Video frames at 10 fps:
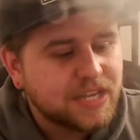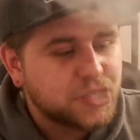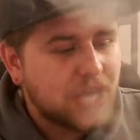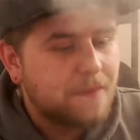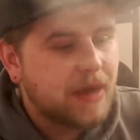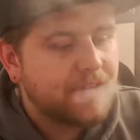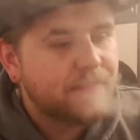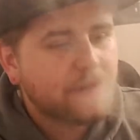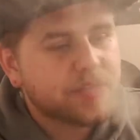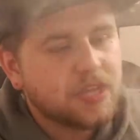a champ, man.
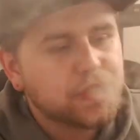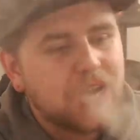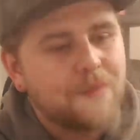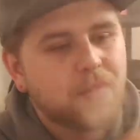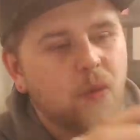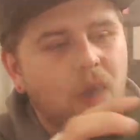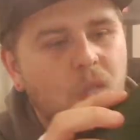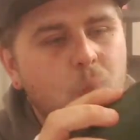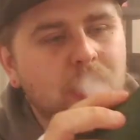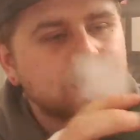Vapes like a champ. What I
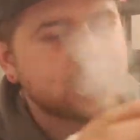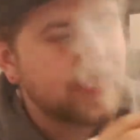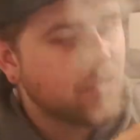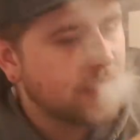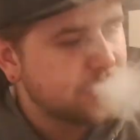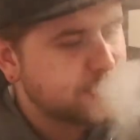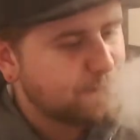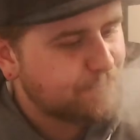will say though is,